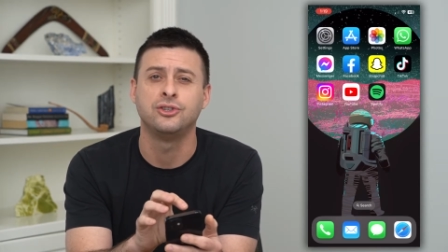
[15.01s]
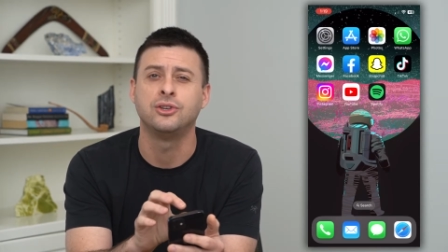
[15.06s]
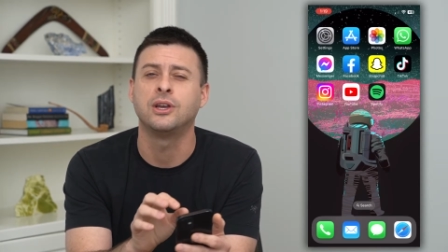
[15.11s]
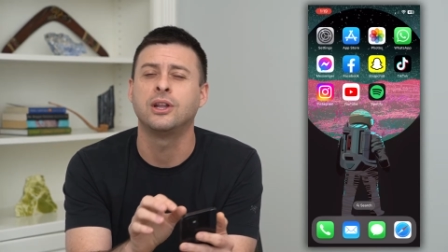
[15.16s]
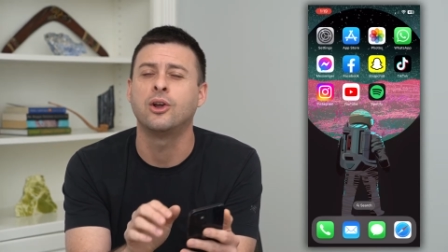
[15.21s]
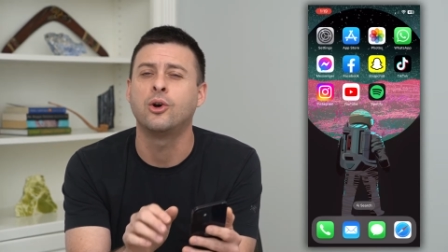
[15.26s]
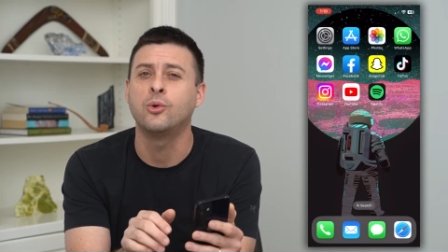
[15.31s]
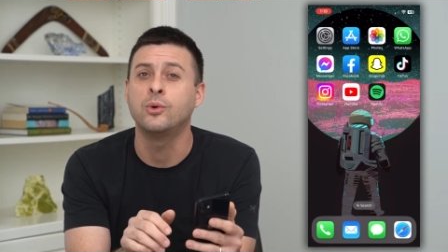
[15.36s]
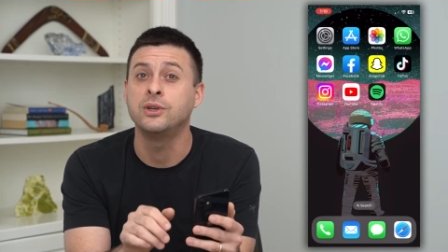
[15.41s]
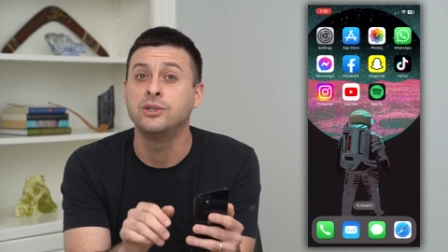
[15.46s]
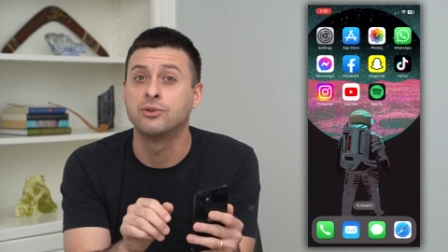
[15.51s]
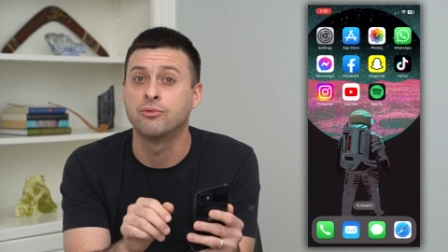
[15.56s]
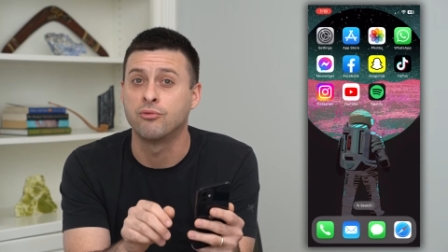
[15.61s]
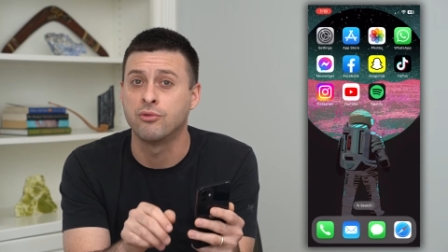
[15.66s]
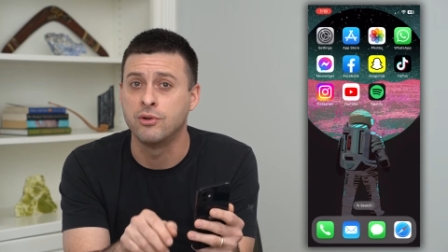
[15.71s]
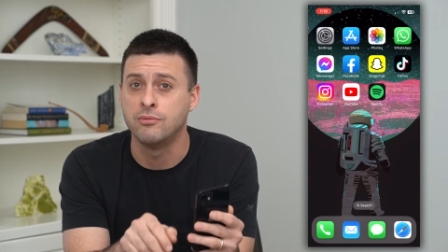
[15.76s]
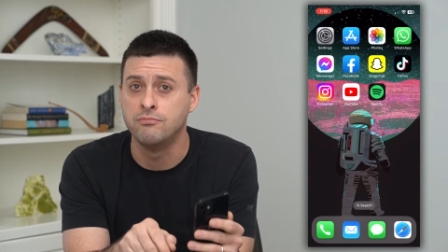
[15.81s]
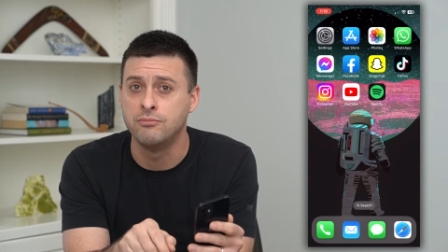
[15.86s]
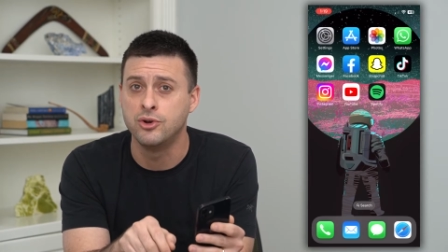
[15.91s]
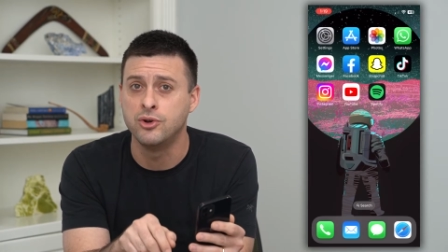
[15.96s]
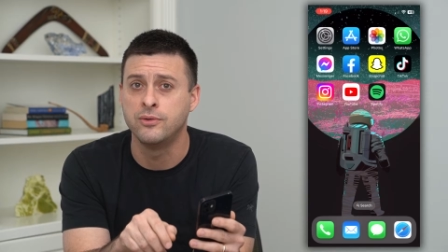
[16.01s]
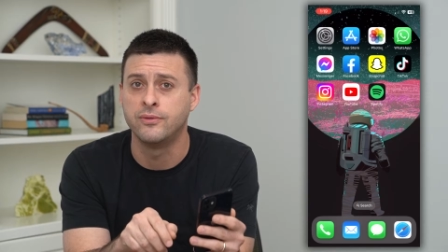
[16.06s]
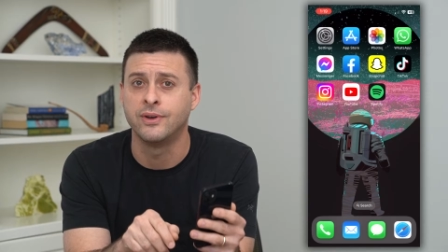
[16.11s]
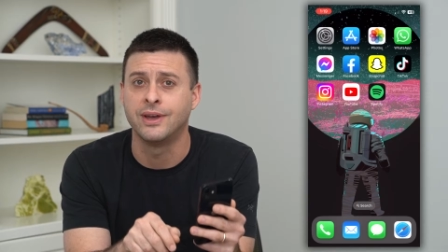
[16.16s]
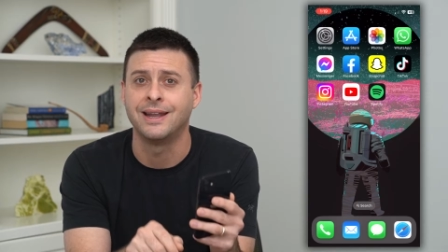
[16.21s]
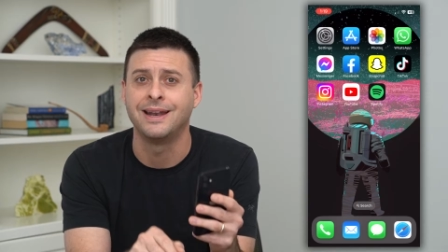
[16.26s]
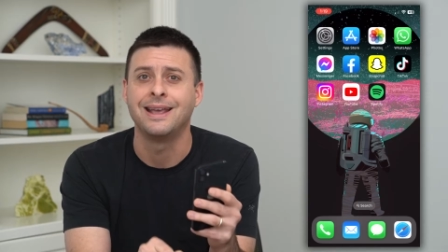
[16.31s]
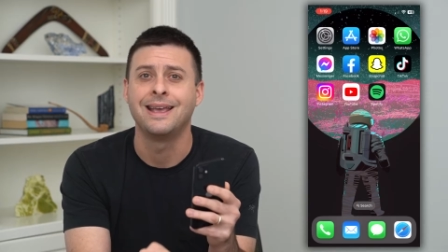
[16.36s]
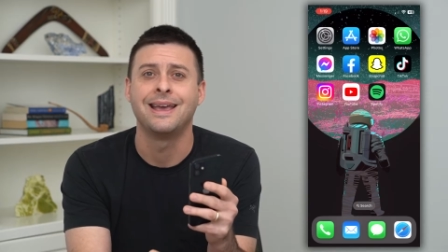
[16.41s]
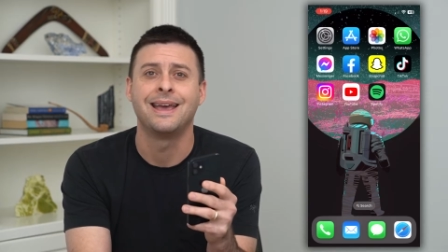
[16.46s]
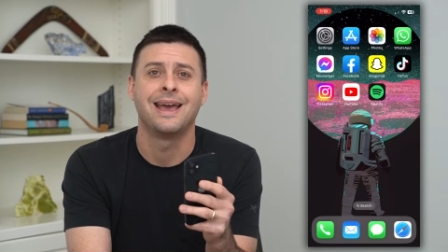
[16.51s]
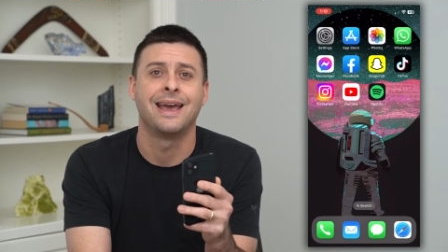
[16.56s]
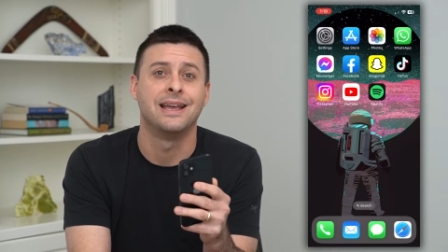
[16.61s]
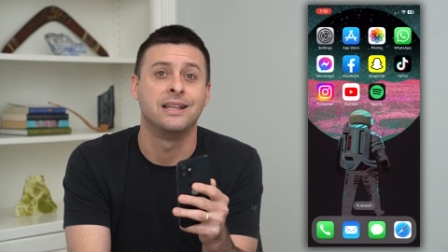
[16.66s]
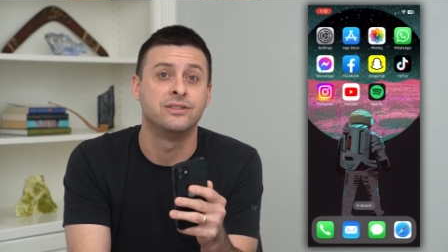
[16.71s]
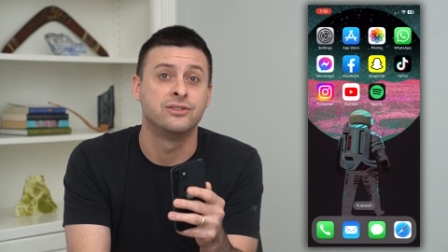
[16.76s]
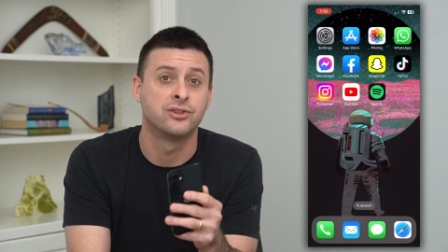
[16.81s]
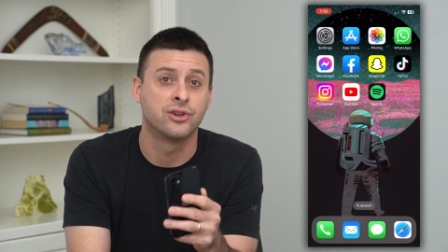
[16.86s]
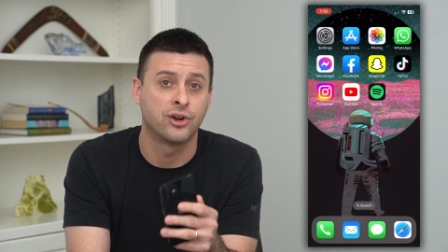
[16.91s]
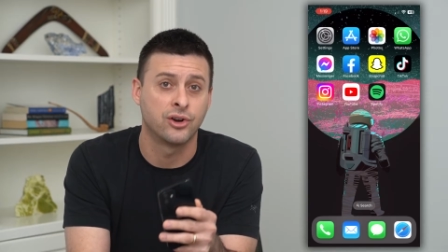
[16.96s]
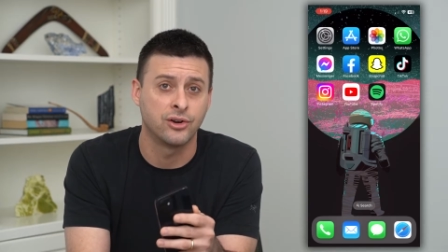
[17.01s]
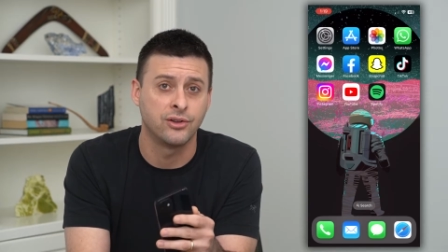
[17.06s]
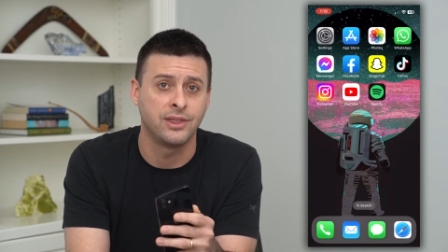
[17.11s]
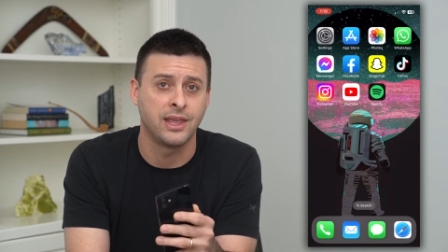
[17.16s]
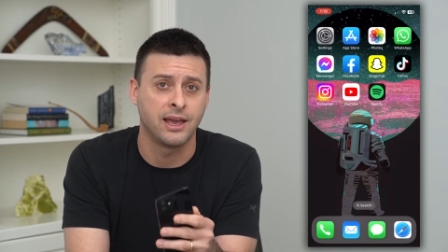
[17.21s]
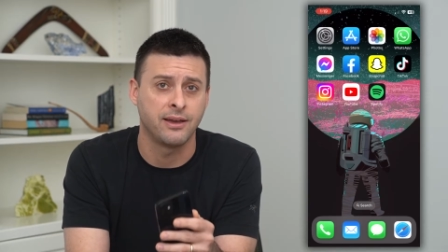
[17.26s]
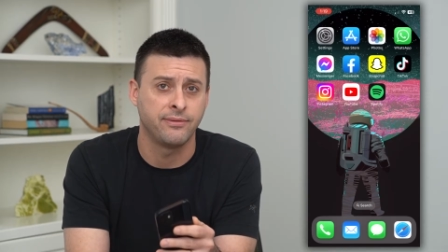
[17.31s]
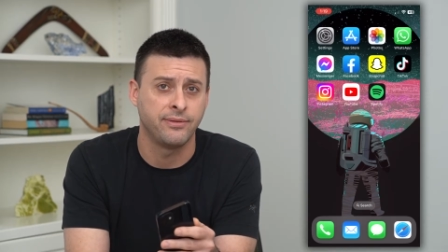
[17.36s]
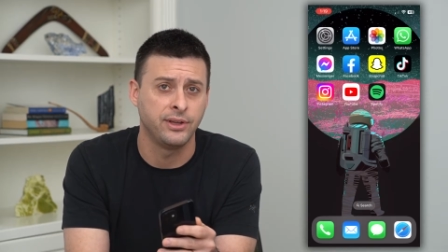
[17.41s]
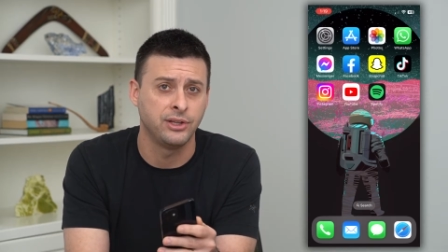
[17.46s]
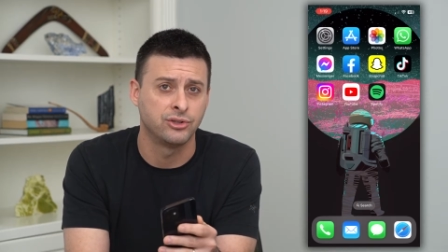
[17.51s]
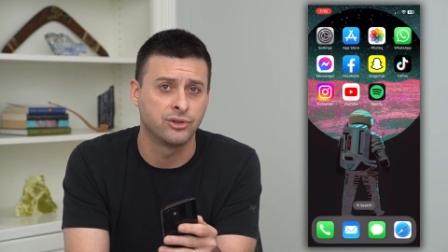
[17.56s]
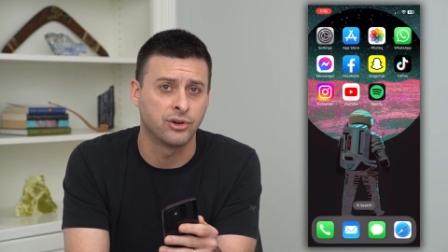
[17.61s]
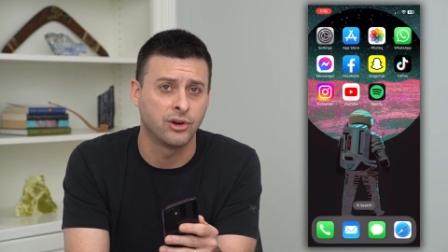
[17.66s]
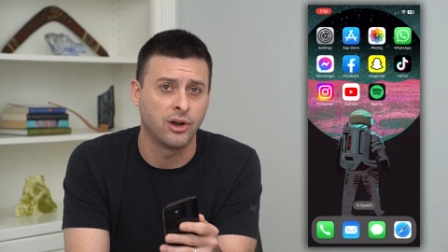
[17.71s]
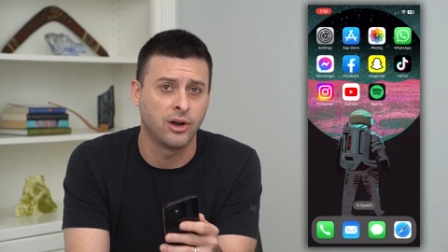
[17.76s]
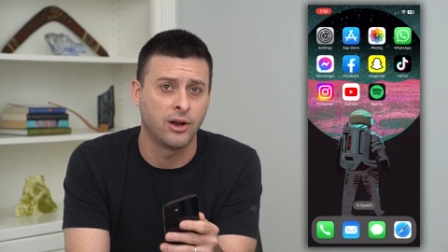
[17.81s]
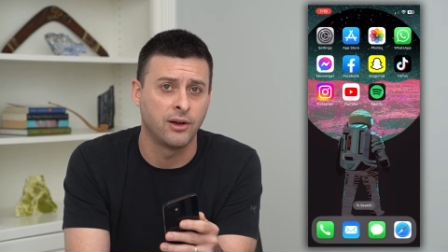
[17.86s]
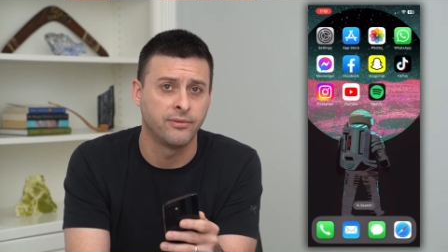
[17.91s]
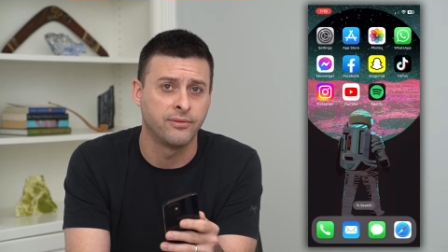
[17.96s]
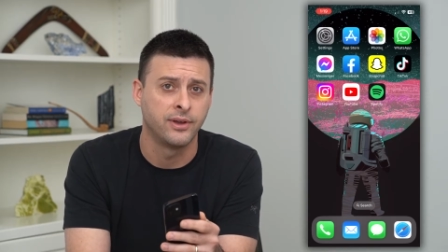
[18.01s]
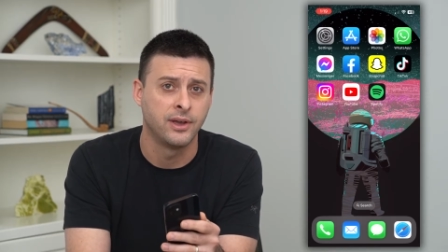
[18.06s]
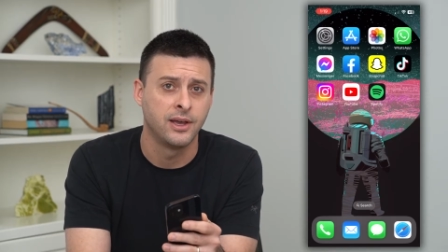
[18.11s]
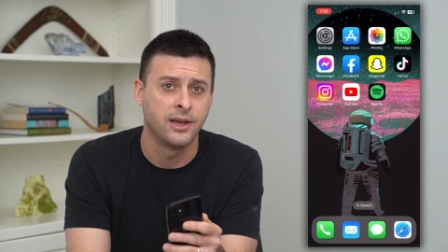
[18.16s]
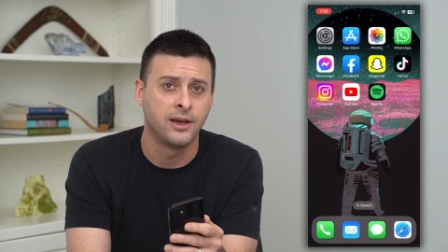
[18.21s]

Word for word: You can always remove it and turn that feature off.